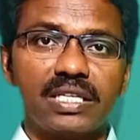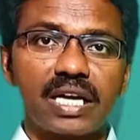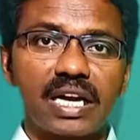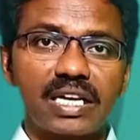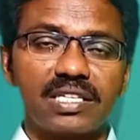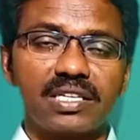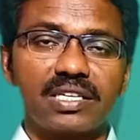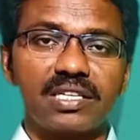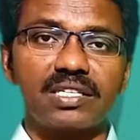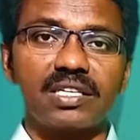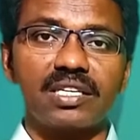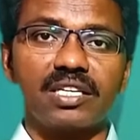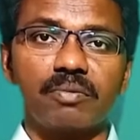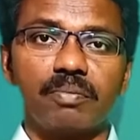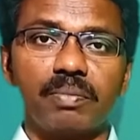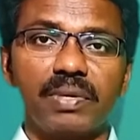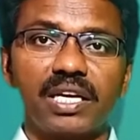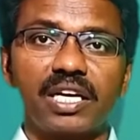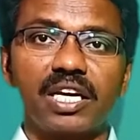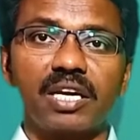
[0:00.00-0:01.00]
That's the reason
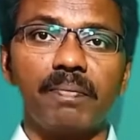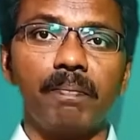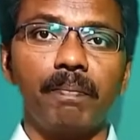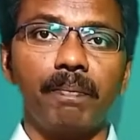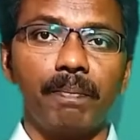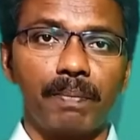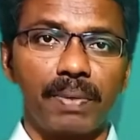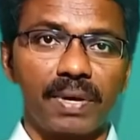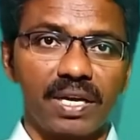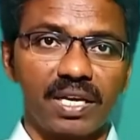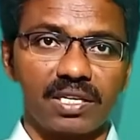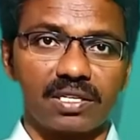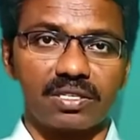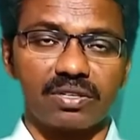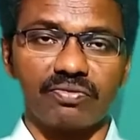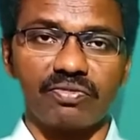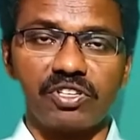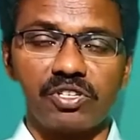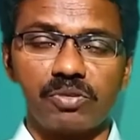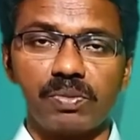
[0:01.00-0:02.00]
it became
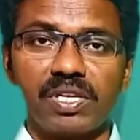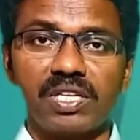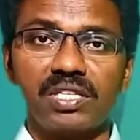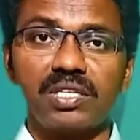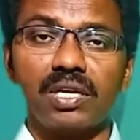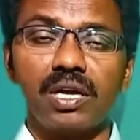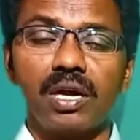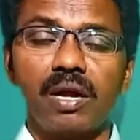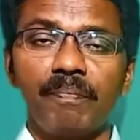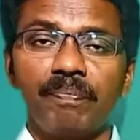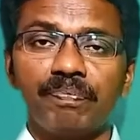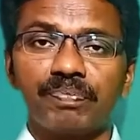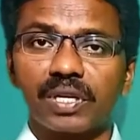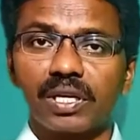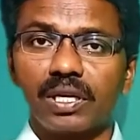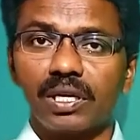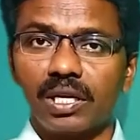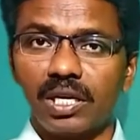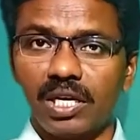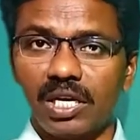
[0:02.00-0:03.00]
plays, which means
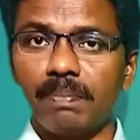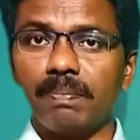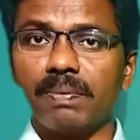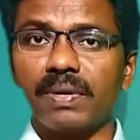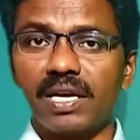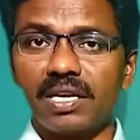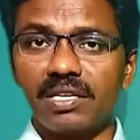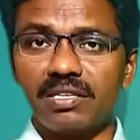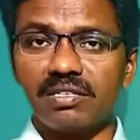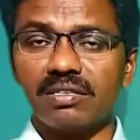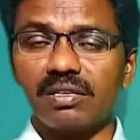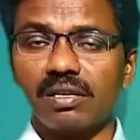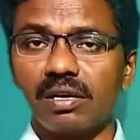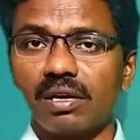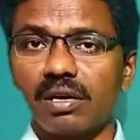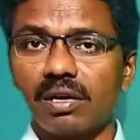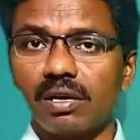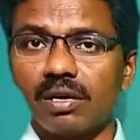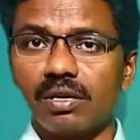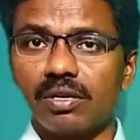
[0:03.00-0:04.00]
he plays,
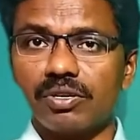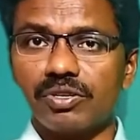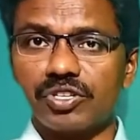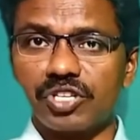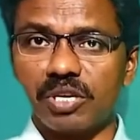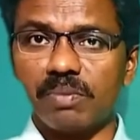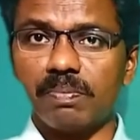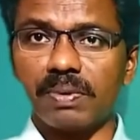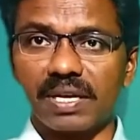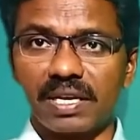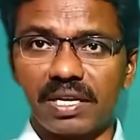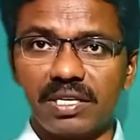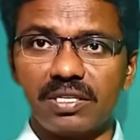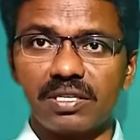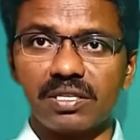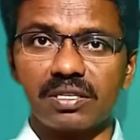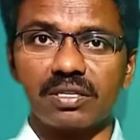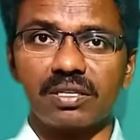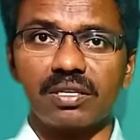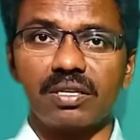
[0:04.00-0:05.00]
she
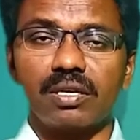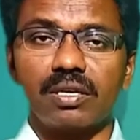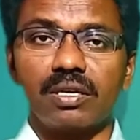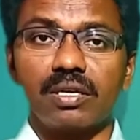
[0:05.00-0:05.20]
plays,